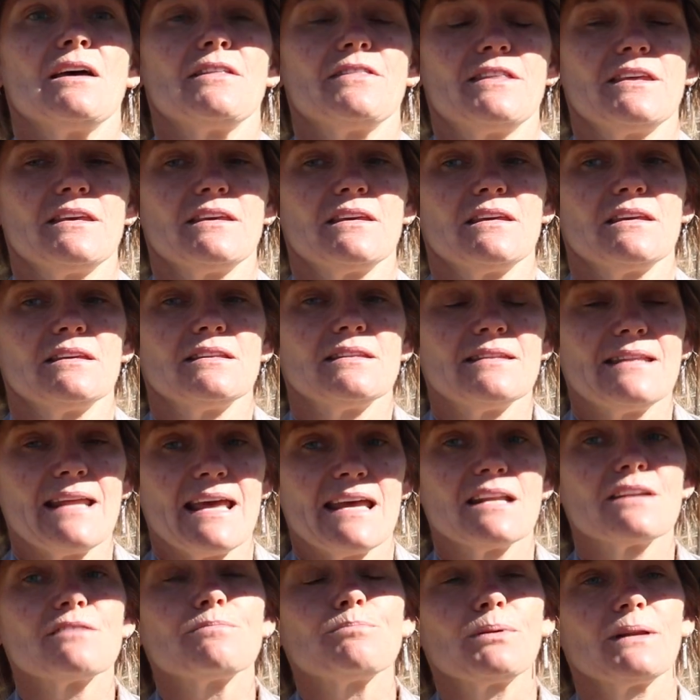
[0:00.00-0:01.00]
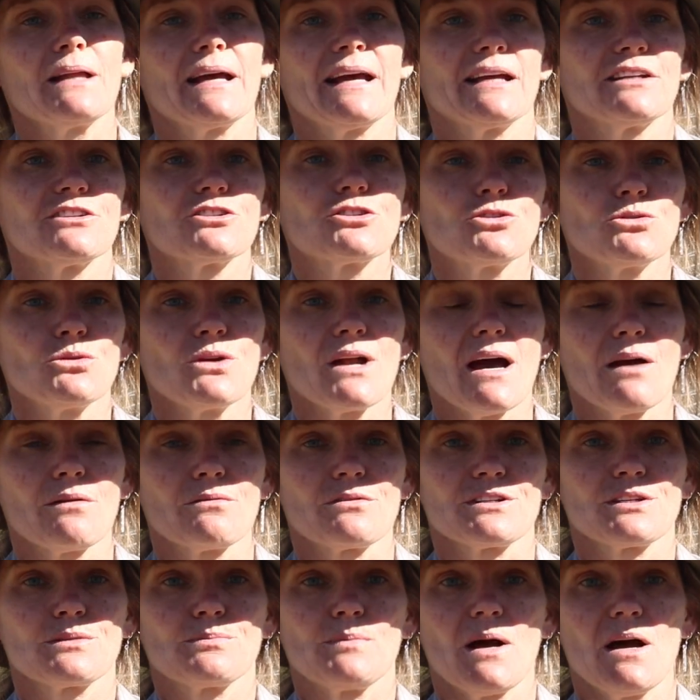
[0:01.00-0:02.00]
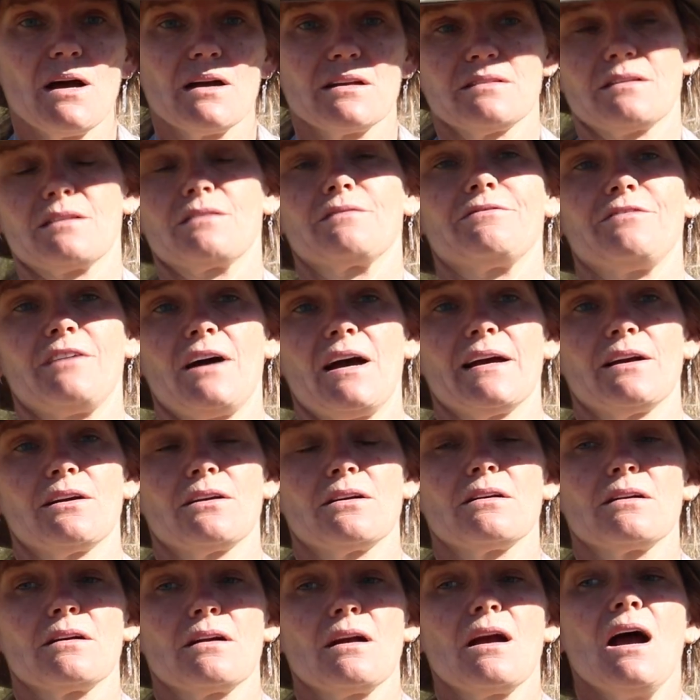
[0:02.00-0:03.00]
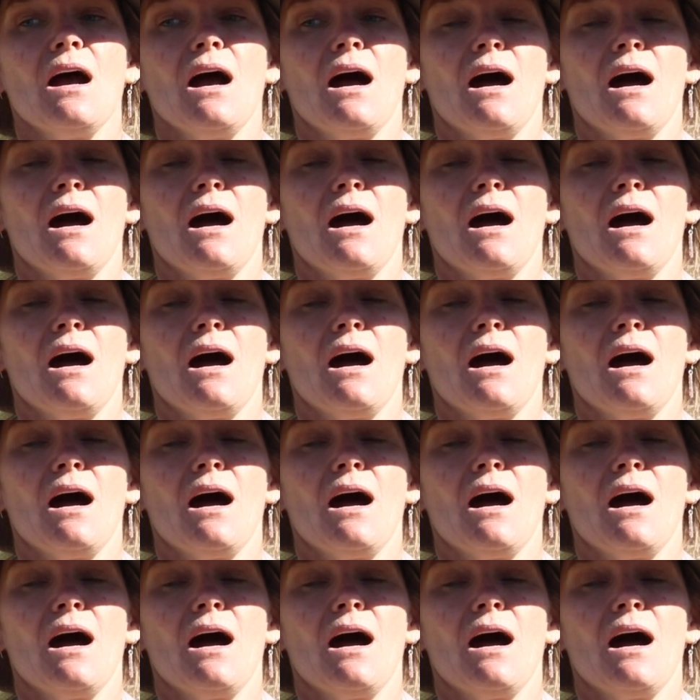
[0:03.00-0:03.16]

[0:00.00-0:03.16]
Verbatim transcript: the native plants do not respond to fire.